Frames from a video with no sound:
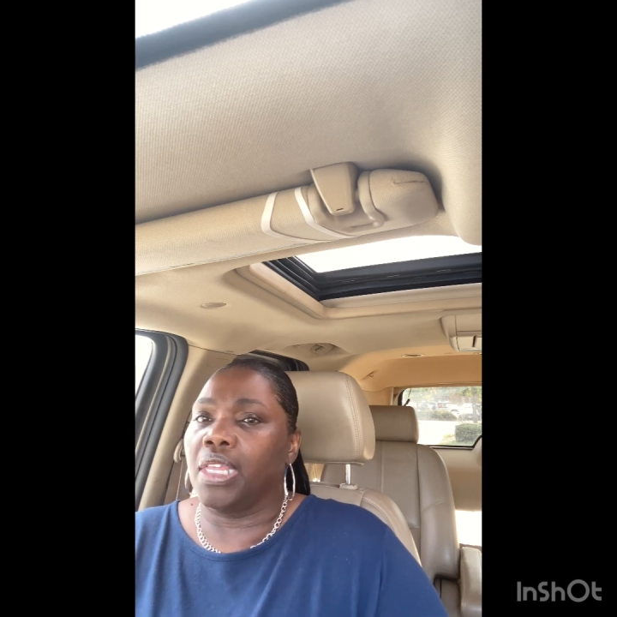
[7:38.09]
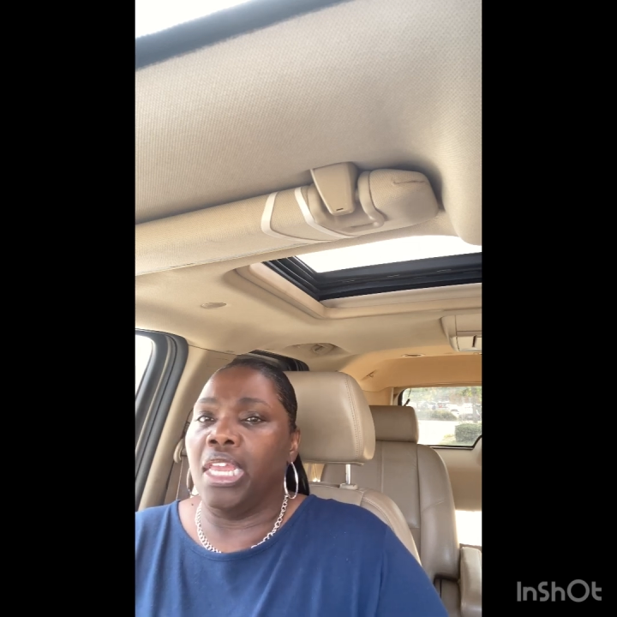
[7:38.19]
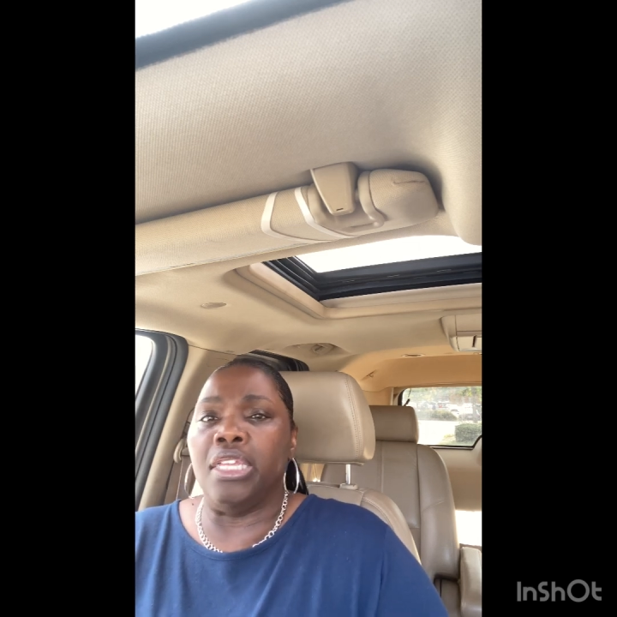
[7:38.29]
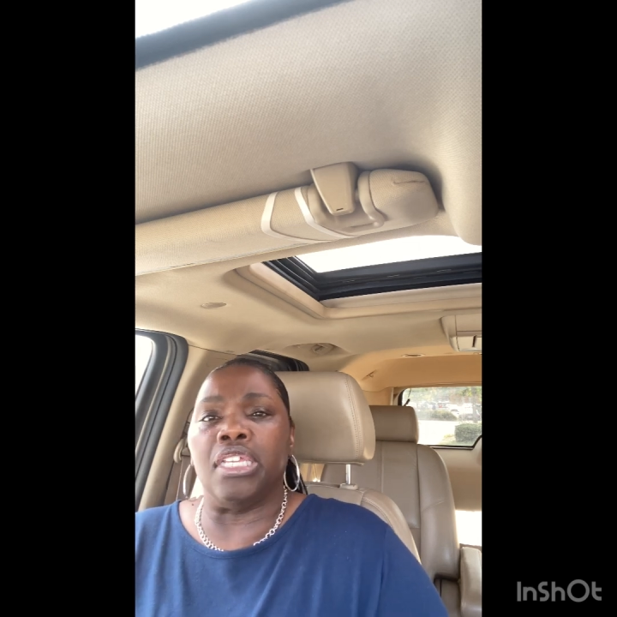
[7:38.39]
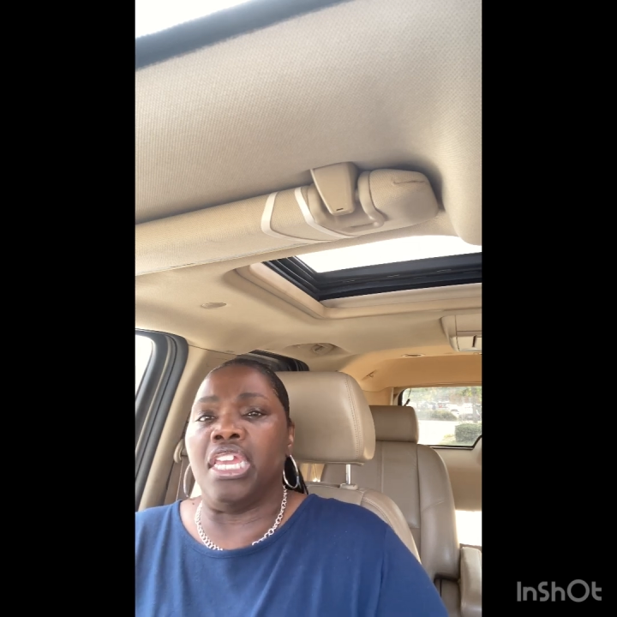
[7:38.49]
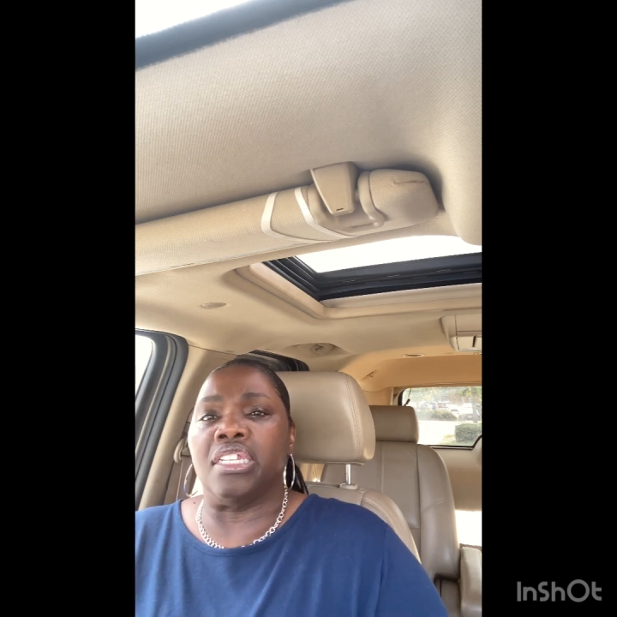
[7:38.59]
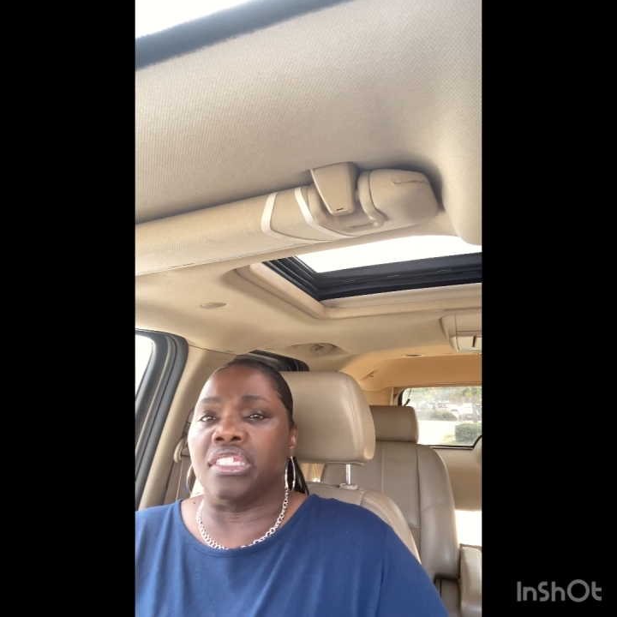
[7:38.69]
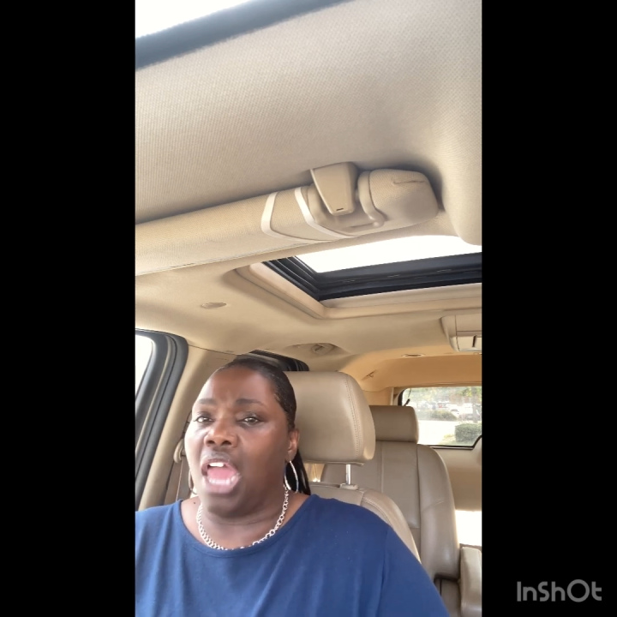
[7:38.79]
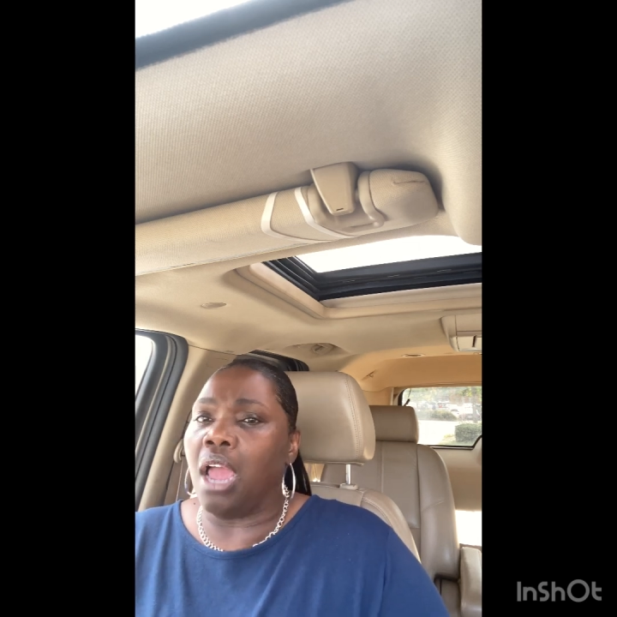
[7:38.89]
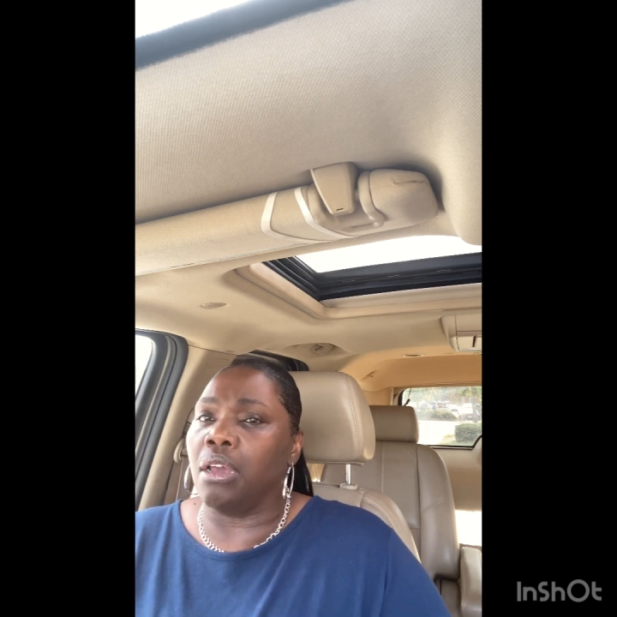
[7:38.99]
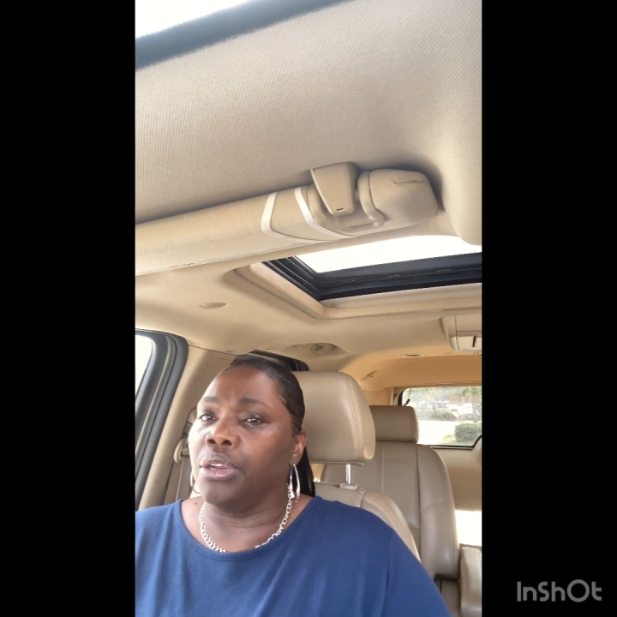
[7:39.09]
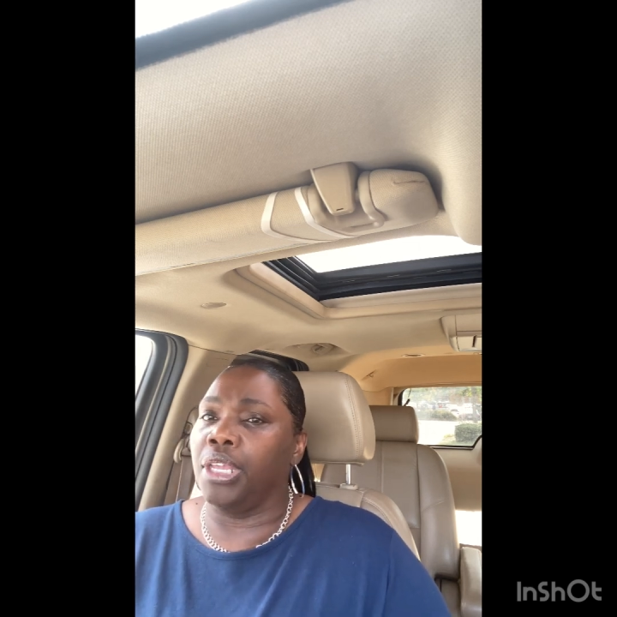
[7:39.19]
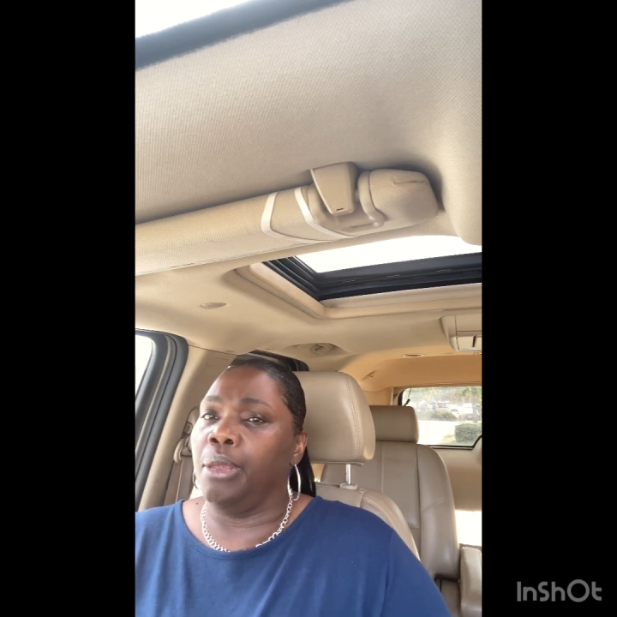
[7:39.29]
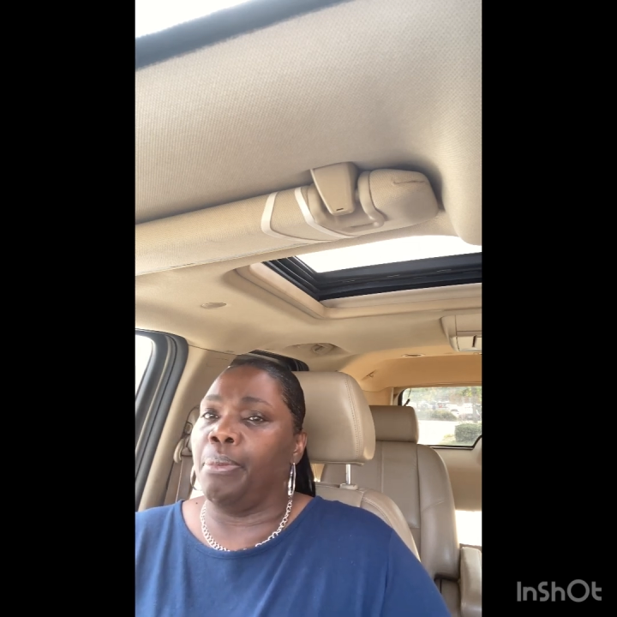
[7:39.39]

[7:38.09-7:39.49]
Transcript: It, it is not going to get